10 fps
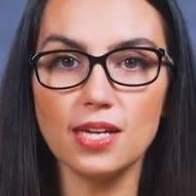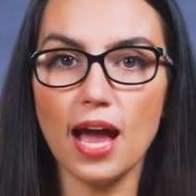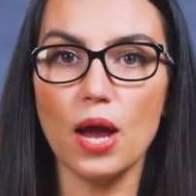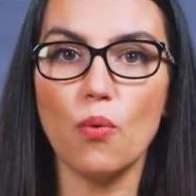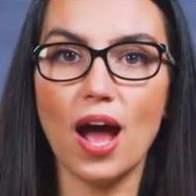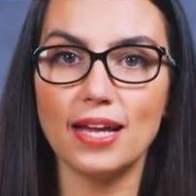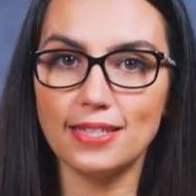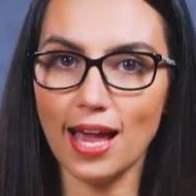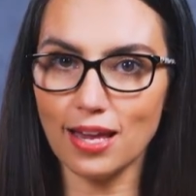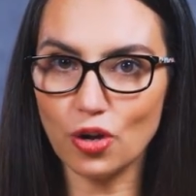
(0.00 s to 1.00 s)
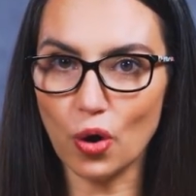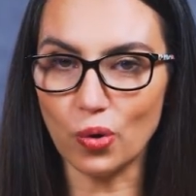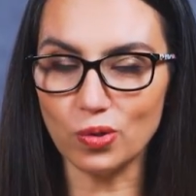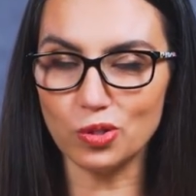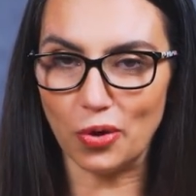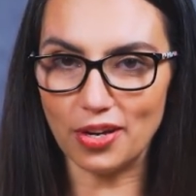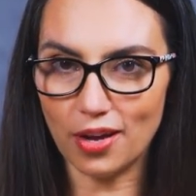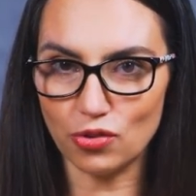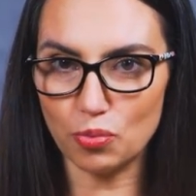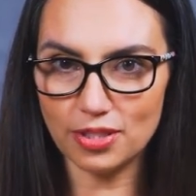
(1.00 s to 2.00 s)
DIY tech goals
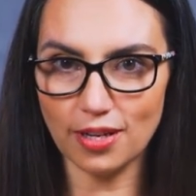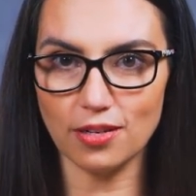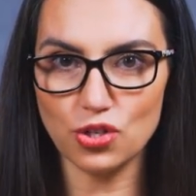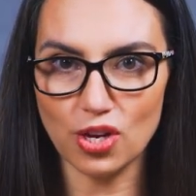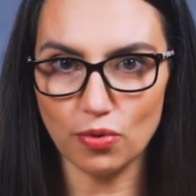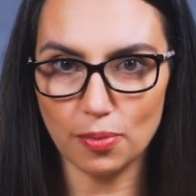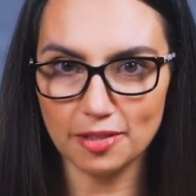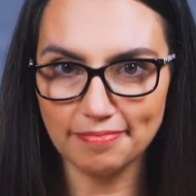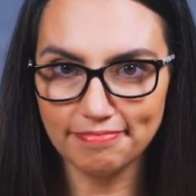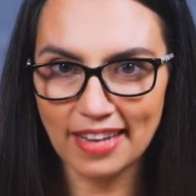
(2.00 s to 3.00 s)
100% achievable.